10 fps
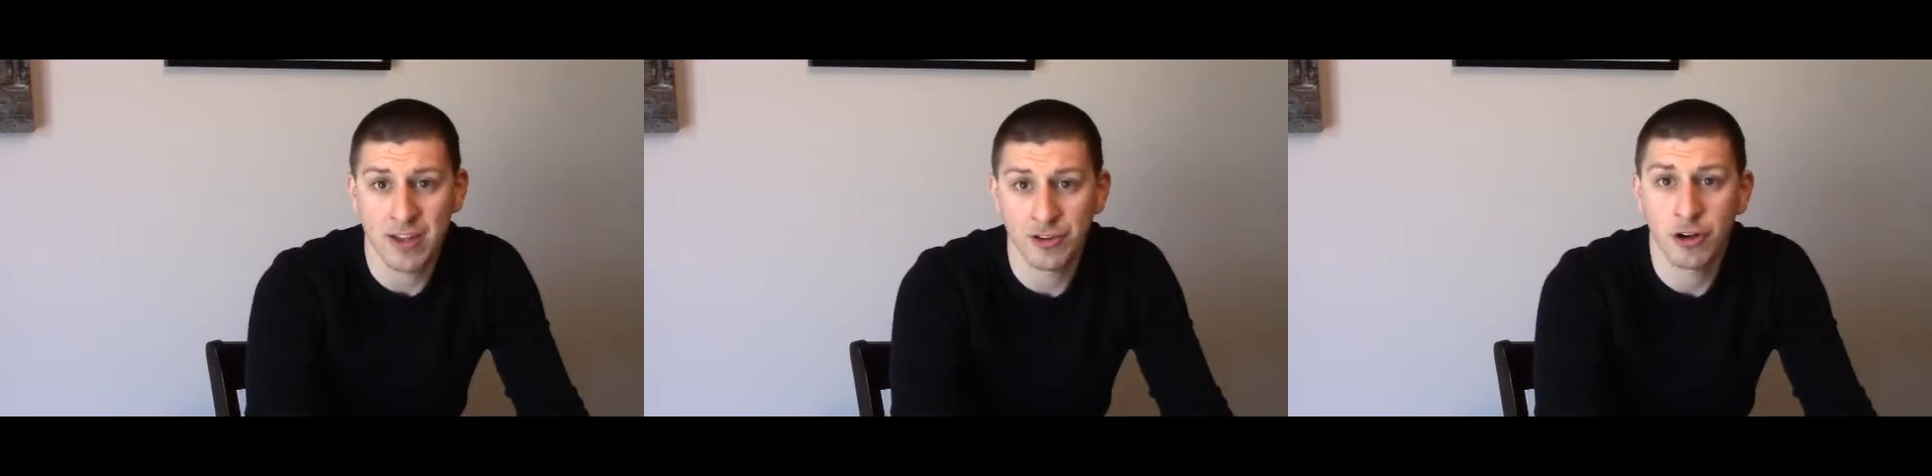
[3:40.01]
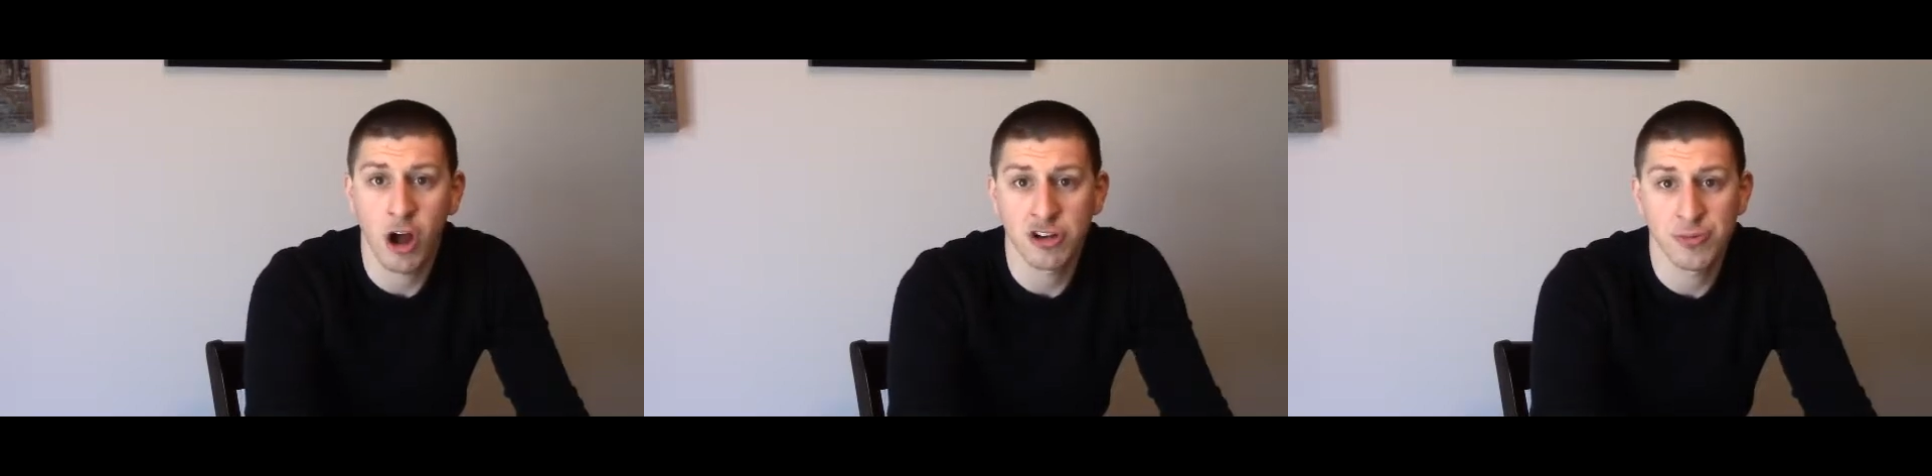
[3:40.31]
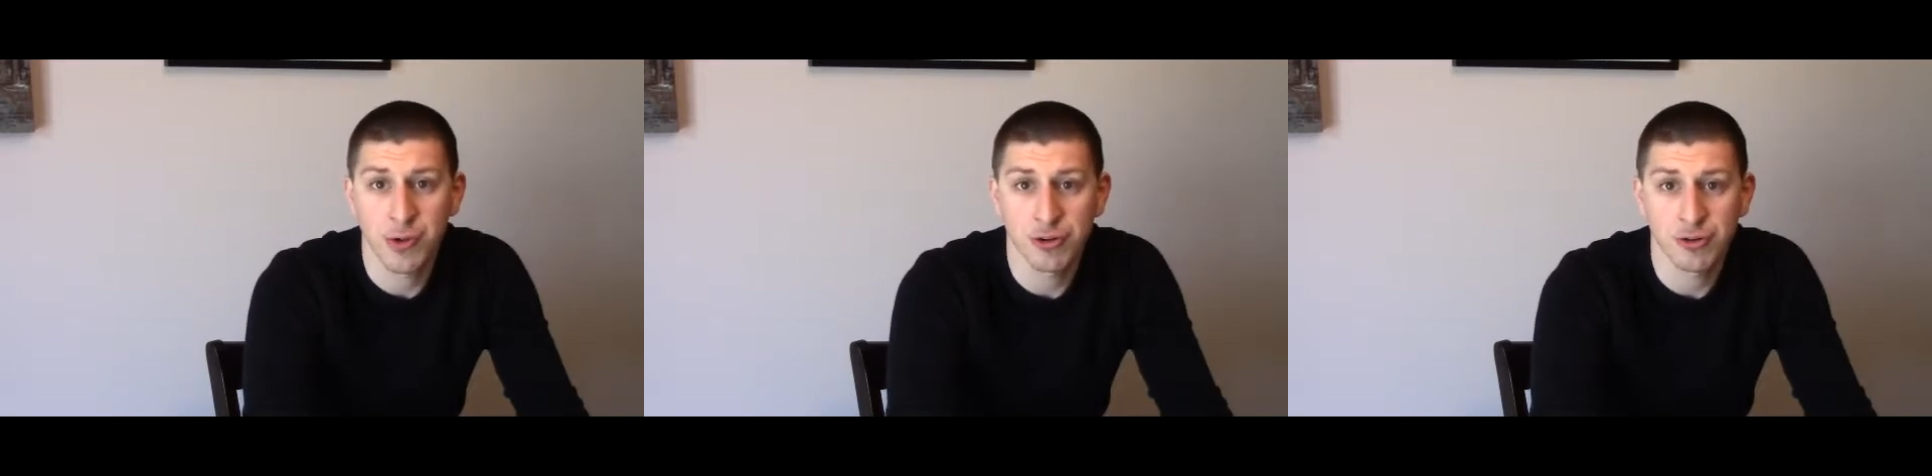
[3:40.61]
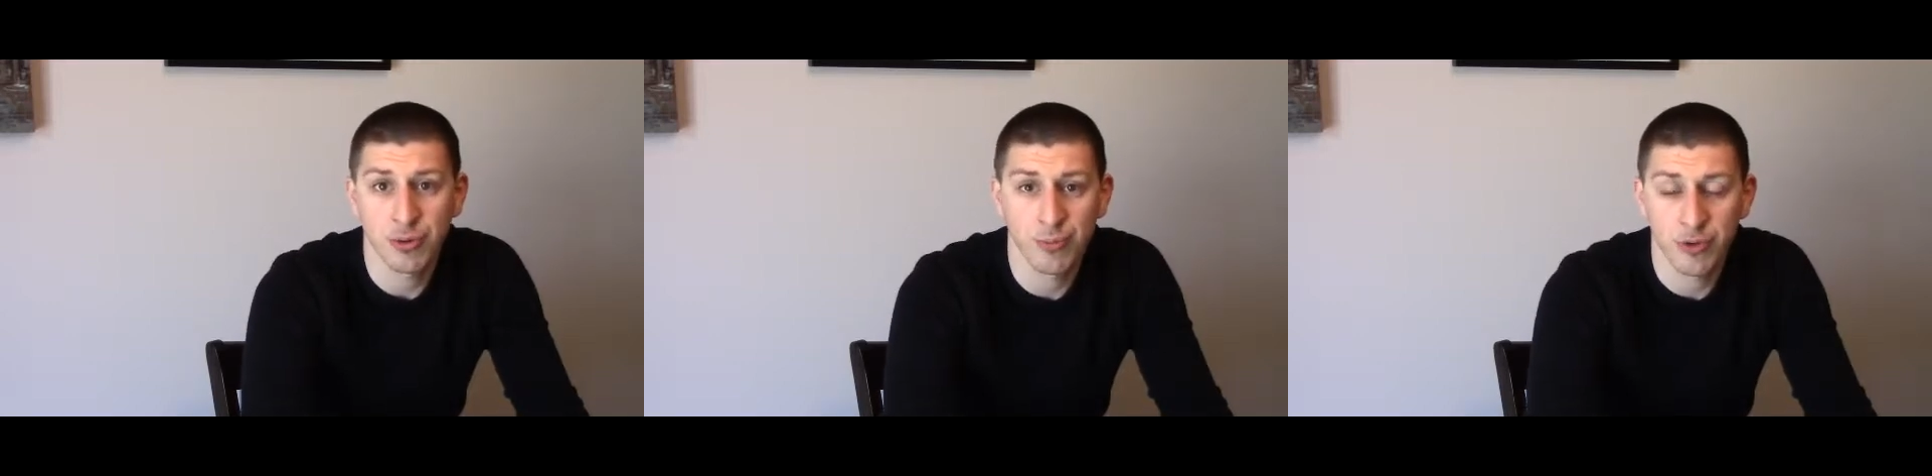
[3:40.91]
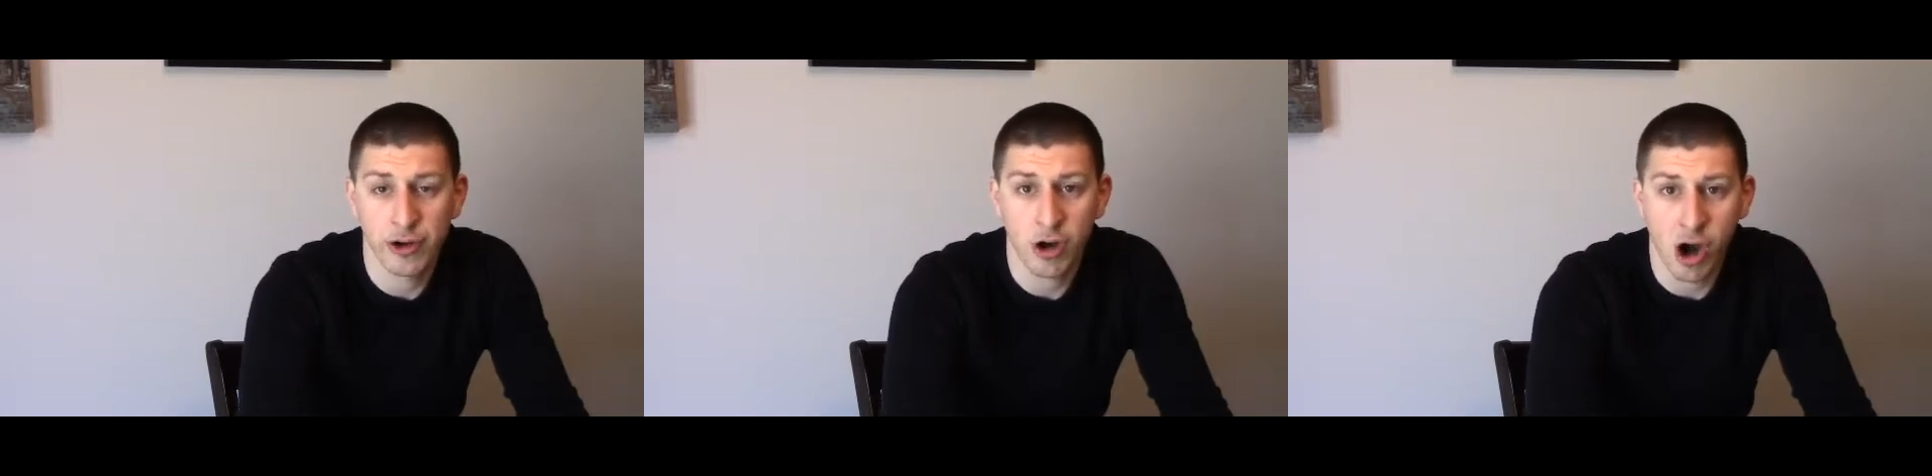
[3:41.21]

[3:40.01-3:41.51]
as your contribution room for your